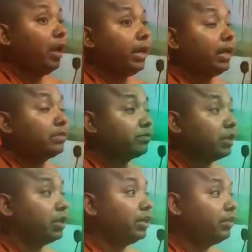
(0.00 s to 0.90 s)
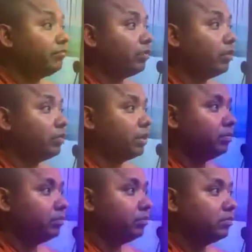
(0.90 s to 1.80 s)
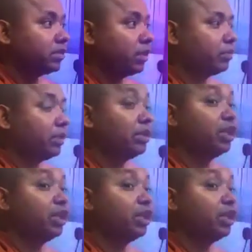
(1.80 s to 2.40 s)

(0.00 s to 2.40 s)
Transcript: and after learning from him something,